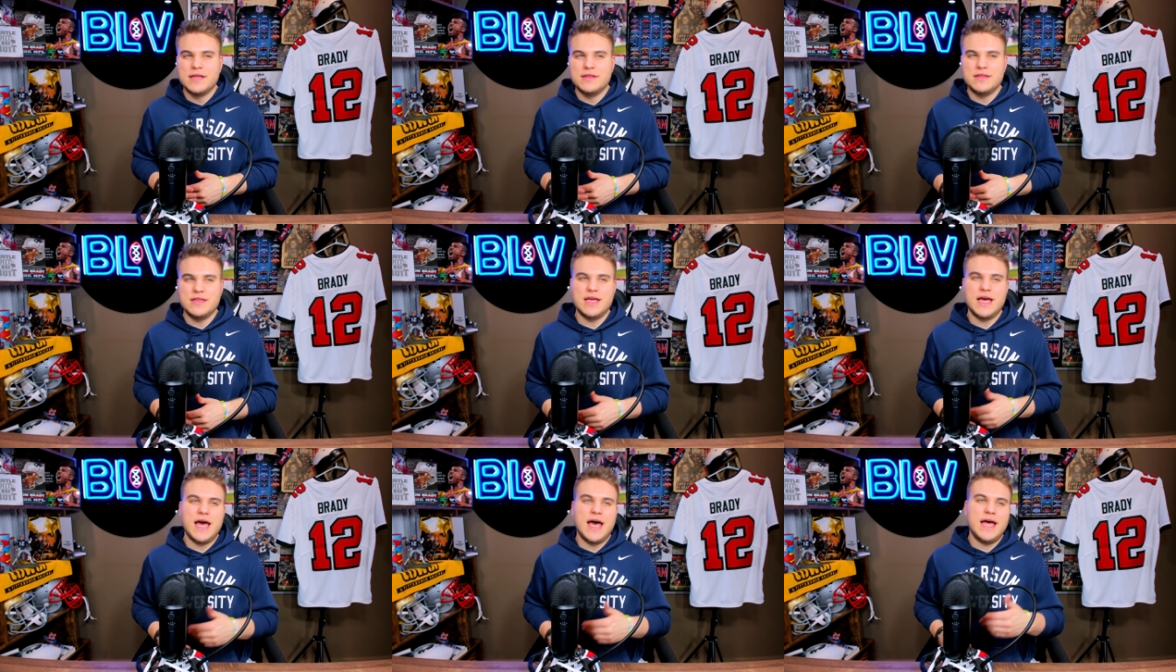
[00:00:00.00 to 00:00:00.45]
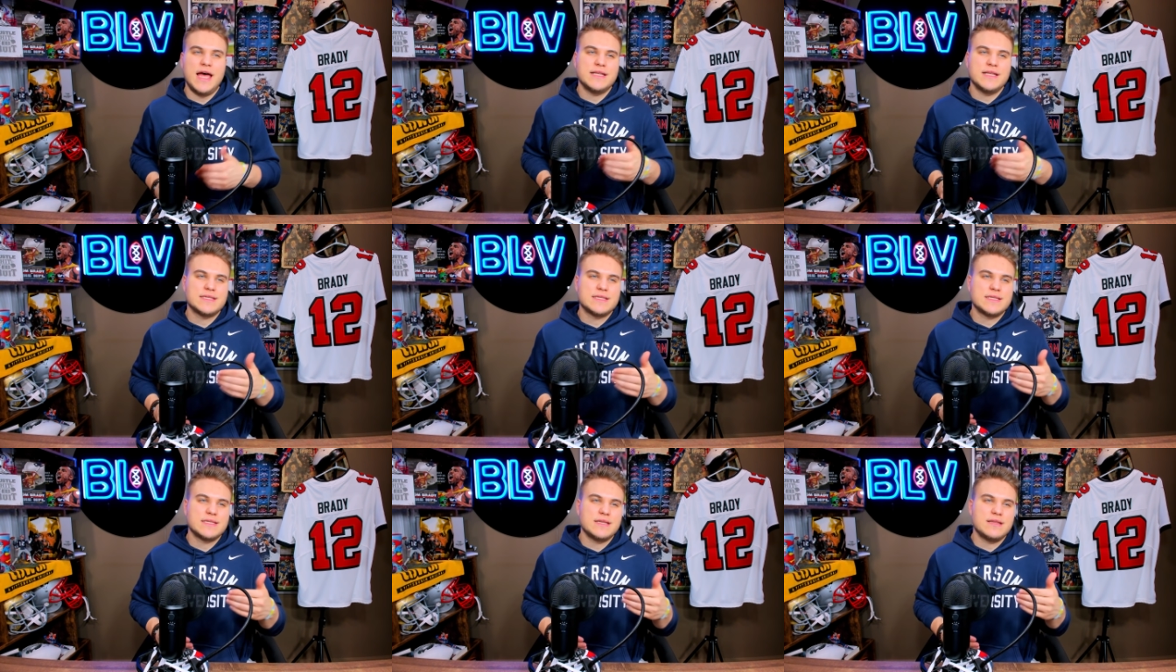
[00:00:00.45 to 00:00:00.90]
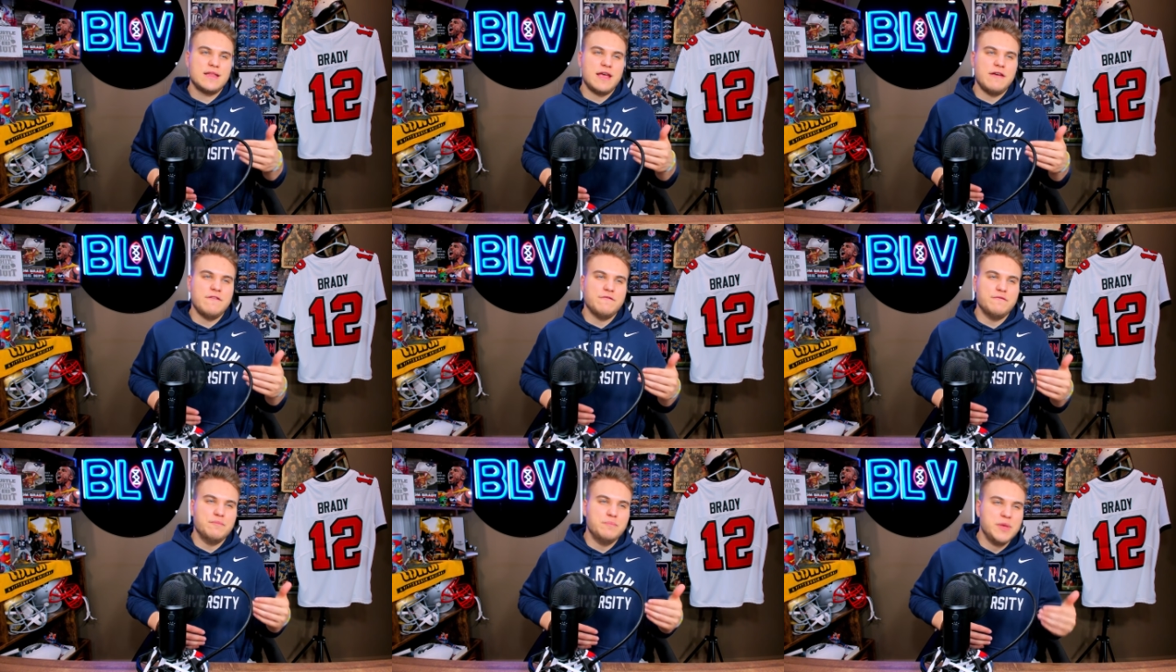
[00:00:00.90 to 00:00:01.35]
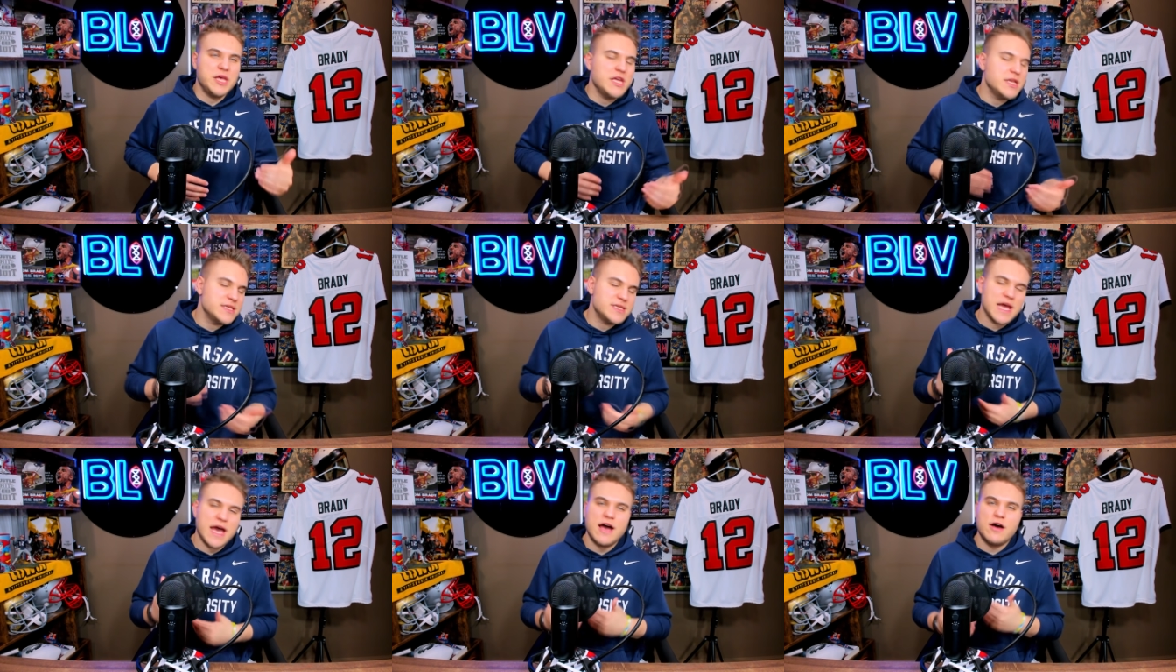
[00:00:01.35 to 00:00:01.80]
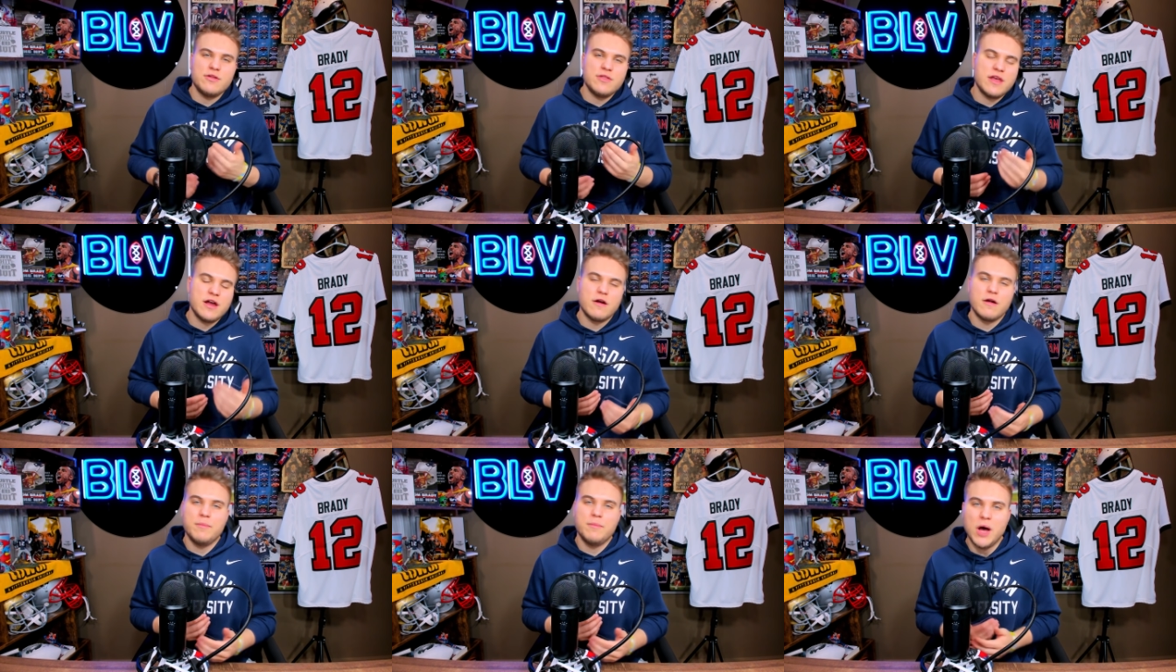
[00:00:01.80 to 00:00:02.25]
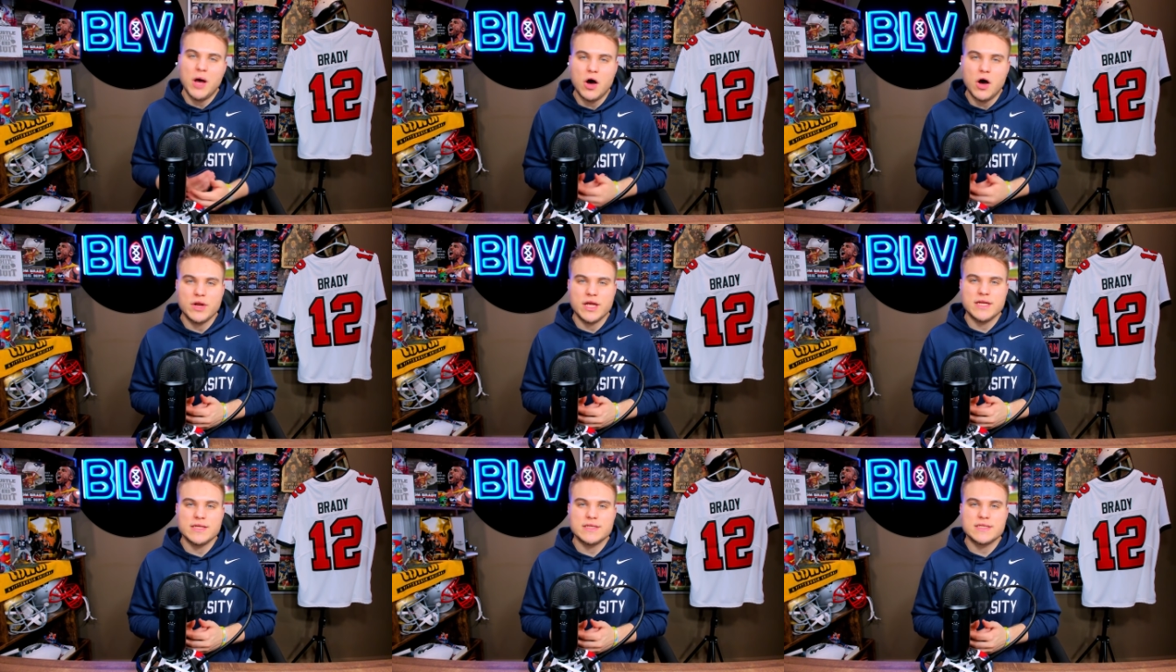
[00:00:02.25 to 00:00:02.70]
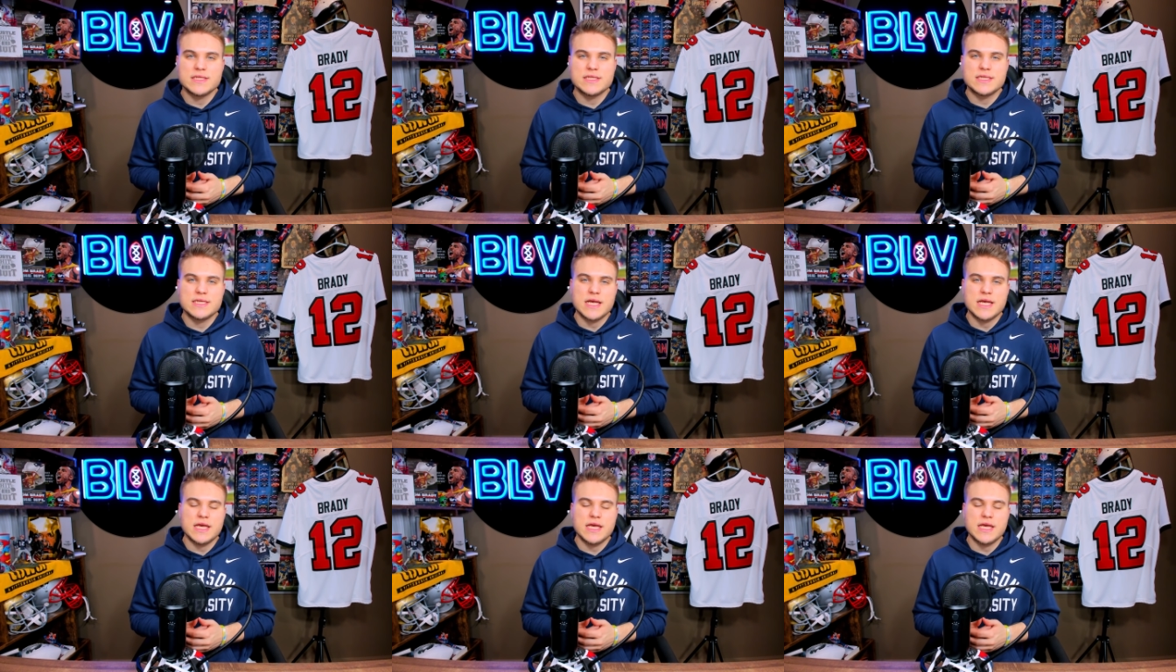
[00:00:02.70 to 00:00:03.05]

that they've beat down their opponents.